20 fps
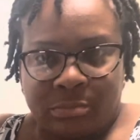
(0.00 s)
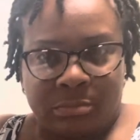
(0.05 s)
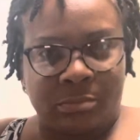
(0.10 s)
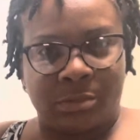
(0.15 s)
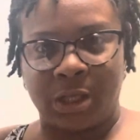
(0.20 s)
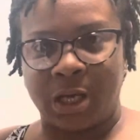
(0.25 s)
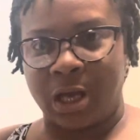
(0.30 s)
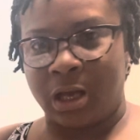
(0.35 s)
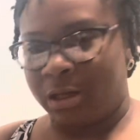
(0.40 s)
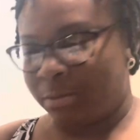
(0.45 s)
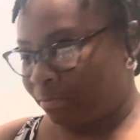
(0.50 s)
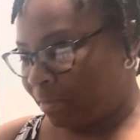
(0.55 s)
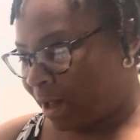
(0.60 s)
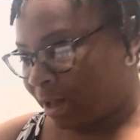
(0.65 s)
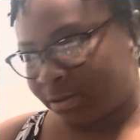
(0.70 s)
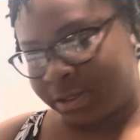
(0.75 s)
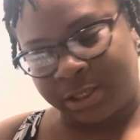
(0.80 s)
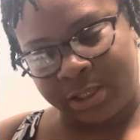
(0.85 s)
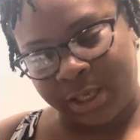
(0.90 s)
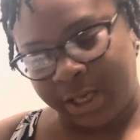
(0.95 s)
Yeah,
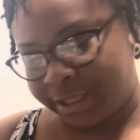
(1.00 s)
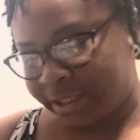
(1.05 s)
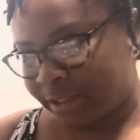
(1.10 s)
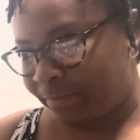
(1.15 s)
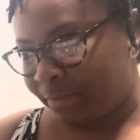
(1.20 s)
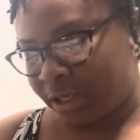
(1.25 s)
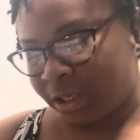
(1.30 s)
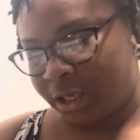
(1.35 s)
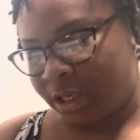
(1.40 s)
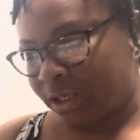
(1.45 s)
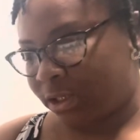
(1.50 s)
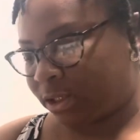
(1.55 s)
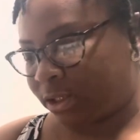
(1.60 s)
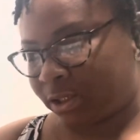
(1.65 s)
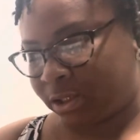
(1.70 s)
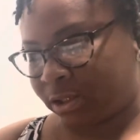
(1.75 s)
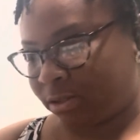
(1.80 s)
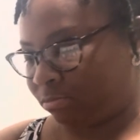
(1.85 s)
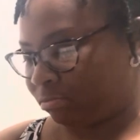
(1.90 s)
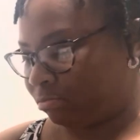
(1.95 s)
about six
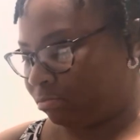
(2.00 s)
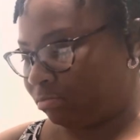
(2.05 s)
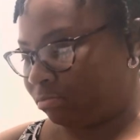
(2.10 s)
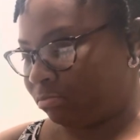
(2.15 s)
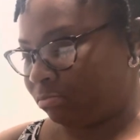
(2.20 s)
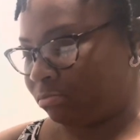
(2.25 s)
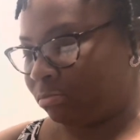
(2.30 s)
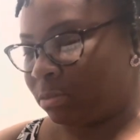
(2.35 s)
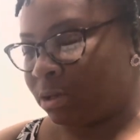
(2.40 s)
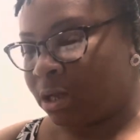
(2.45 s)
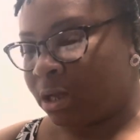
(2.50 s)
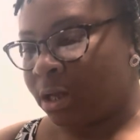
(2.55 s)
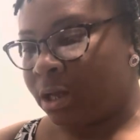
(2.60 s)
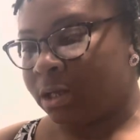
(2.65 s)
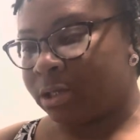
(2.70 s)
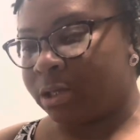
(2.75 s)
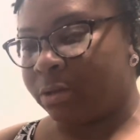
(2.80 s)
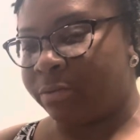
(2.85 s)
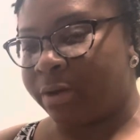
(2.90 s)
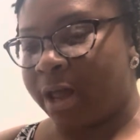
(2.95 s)
minutes.
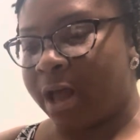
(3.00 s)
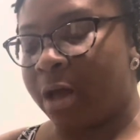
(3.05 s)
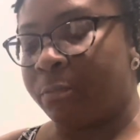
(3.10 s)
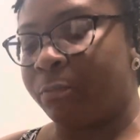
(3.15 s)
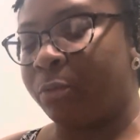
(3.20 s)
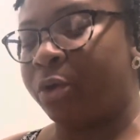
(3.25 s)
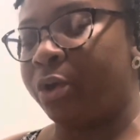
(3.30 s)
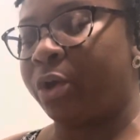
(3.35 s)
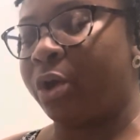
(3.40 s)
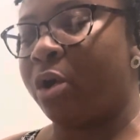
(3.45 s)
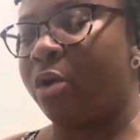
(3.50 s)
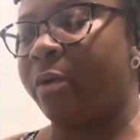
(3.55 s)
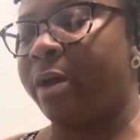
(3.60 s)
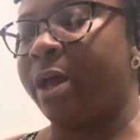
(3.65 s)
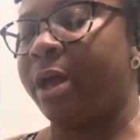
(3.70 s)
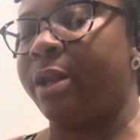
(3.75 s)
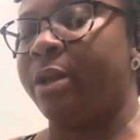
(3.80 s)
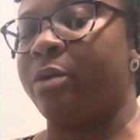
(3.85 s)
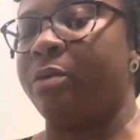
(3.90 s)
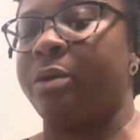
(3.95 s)
So now I'm gonna go
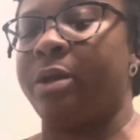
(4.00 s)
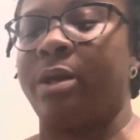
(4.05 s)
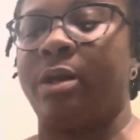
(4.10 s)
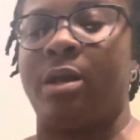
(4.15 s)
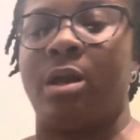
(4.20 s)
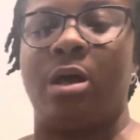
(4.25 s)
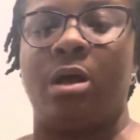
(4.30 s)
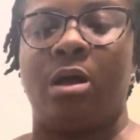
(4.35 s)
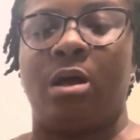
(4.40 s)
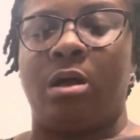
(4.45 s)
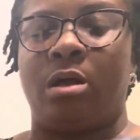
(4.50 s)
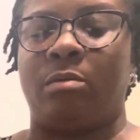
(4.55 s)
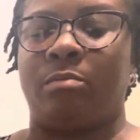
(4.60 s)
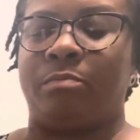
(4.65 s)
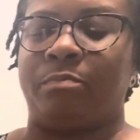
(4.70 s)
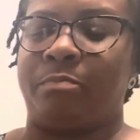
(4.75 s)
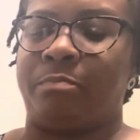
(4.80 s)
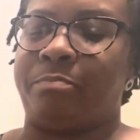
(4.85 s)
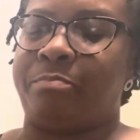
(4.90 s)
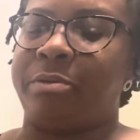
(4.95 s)
ahead on and um,
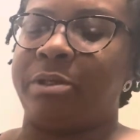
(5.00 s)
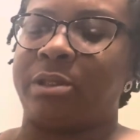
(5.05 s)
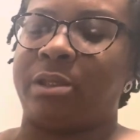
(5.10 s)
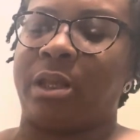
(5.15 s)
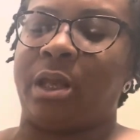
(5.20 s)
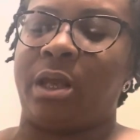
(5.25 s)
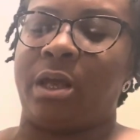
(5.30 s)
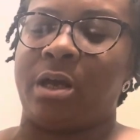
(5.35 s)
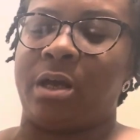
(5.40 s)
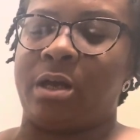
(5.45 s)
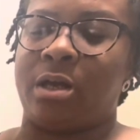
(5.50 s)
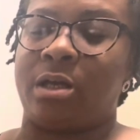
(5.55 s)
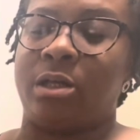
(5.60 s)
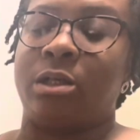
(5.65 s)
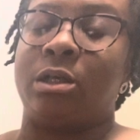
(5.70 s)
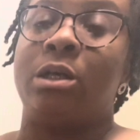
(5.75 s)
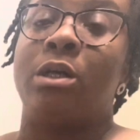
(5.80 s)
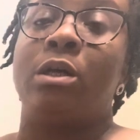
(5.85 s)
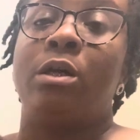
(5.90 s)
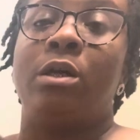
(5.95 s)
put the uh,
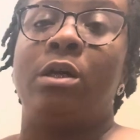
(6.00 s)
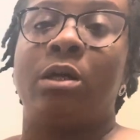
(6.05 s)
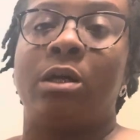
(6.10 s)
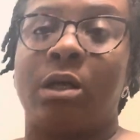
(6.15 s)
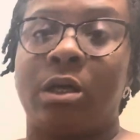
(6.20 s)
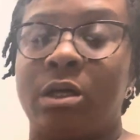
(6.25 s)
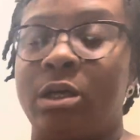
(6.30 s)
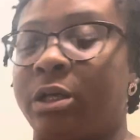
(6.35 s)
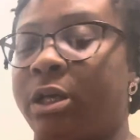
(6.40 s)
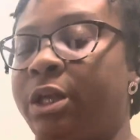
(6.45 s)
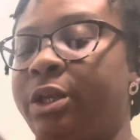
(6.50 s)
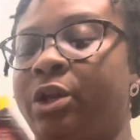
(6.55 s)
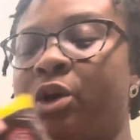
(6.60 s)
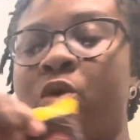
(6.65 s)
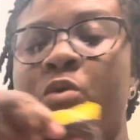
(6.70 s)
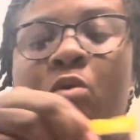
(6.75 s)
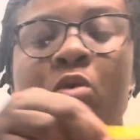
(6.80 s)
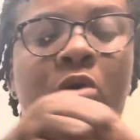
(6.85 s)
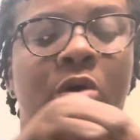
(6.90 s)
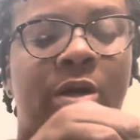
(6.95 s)
cookie dough
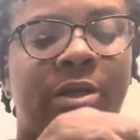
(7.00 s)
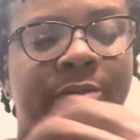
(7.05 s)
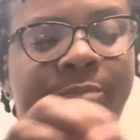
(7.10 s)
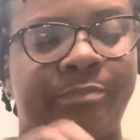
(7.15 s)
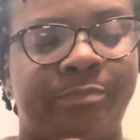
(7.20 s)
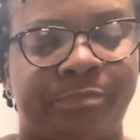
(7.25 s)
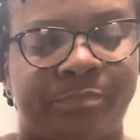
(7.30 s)
on.